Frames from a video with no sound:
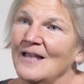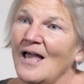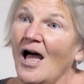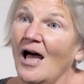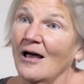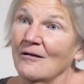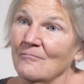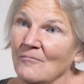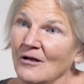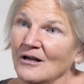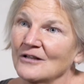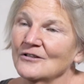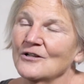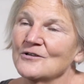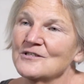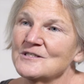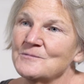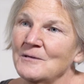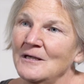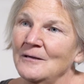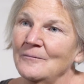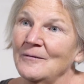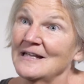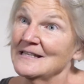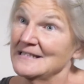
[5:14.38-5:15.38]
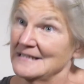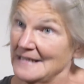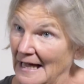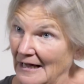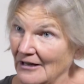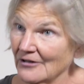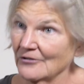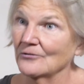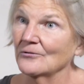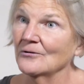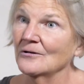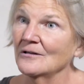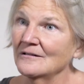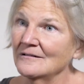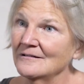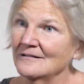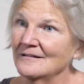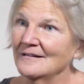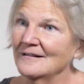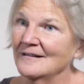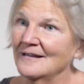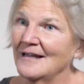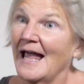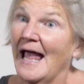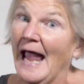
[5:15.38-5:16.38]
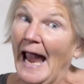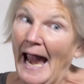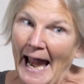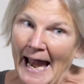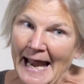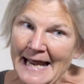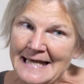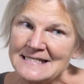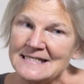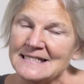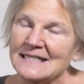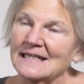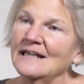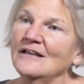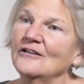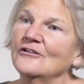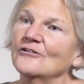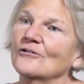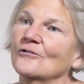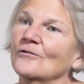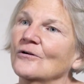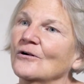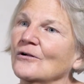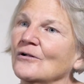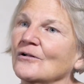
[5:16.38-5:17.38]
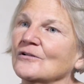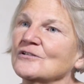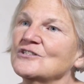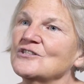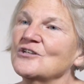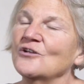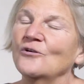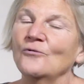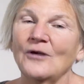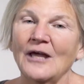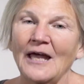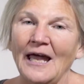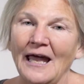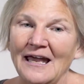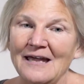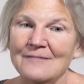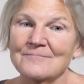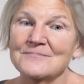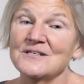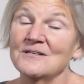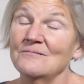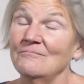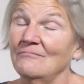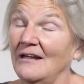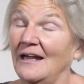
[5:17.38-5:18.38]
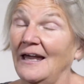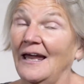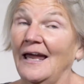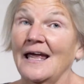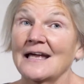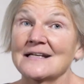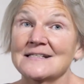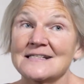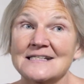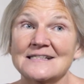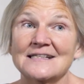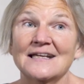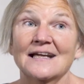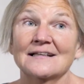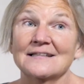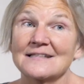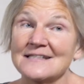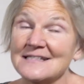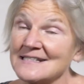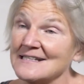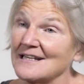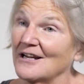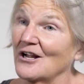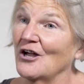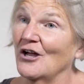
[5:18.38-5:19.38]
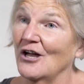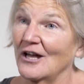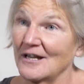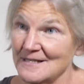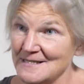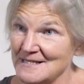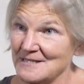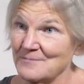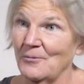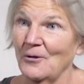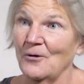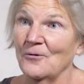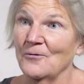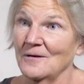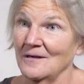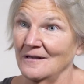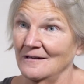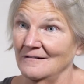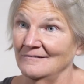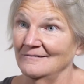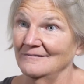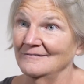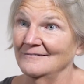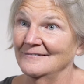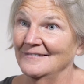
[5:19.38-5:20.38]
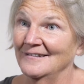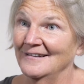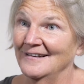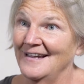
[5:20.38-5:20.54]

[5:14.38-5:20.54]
among those people. Isn't that cool? 18-year-olds who came to me and said, listen, God has spoken.